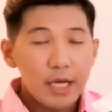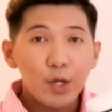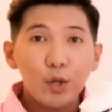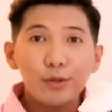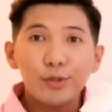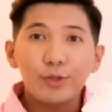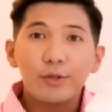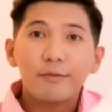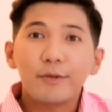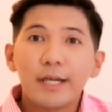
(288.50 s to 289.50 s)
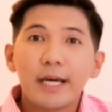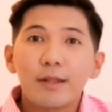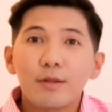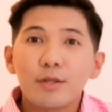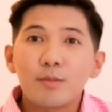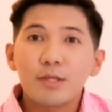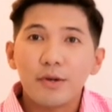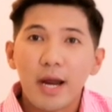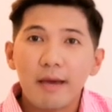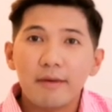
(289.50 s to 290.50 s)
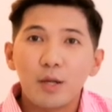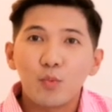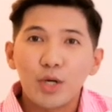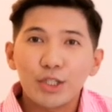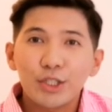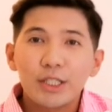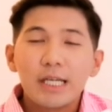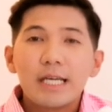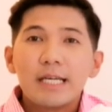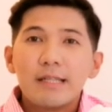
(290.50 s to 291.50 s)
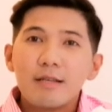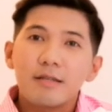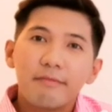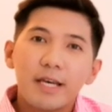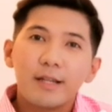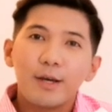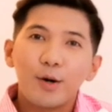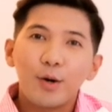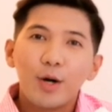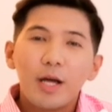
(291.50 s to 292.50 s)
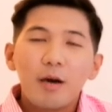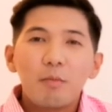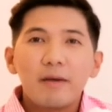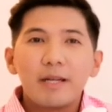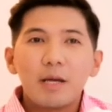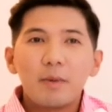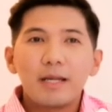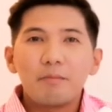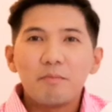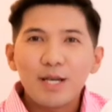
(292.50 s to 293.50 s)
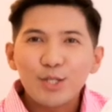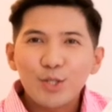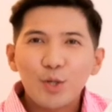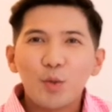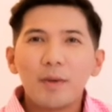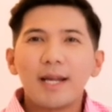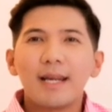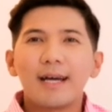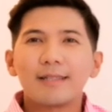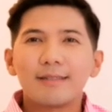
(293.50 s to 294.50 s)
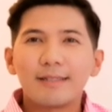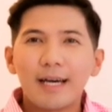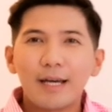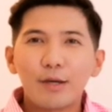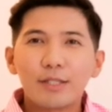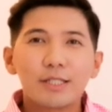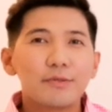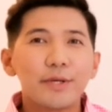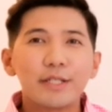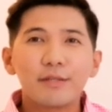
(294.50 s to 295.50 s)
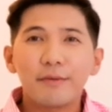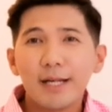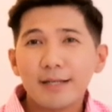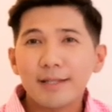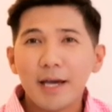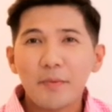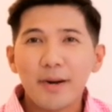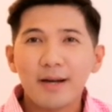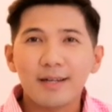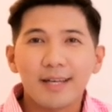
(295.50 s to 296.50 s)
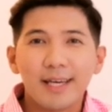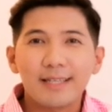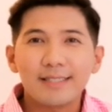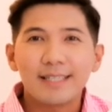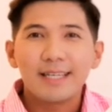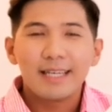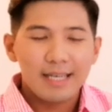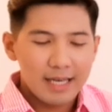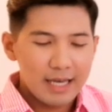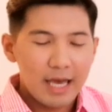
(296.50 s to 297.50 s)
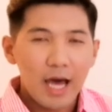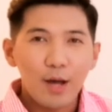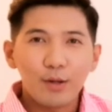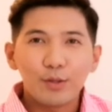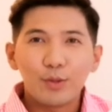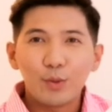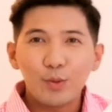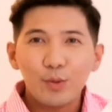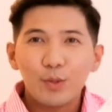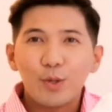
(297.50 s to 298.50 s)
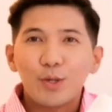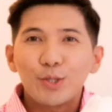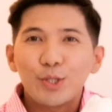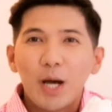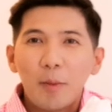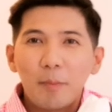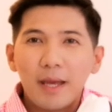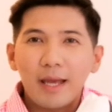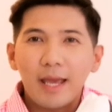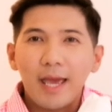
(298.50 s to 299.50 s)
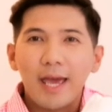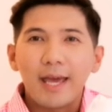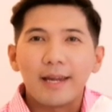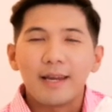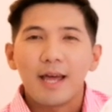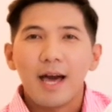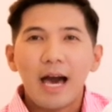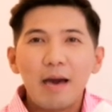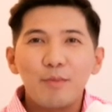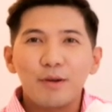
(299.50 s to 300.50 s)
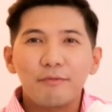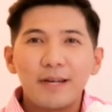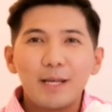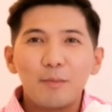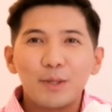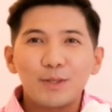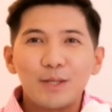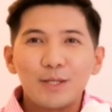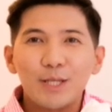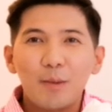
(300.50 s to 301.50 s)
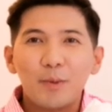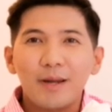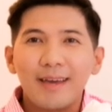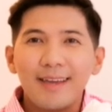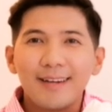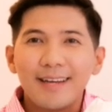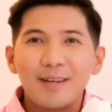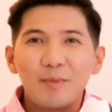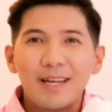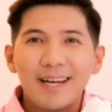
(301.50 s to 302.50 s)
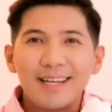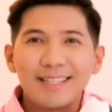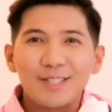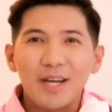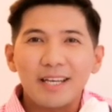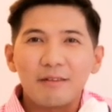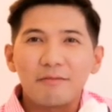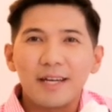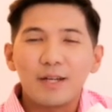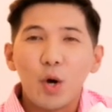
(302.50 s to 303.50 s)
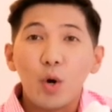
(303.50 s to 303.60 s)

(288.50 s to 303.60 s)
And also, don't forget to subscribe and watch this video para naman medyo ma-enlighten tayo. Stress-free lang tayo mga kakis. Kaya, do your shopping. And I'm your friendly personal shopper here in Milan, so I can find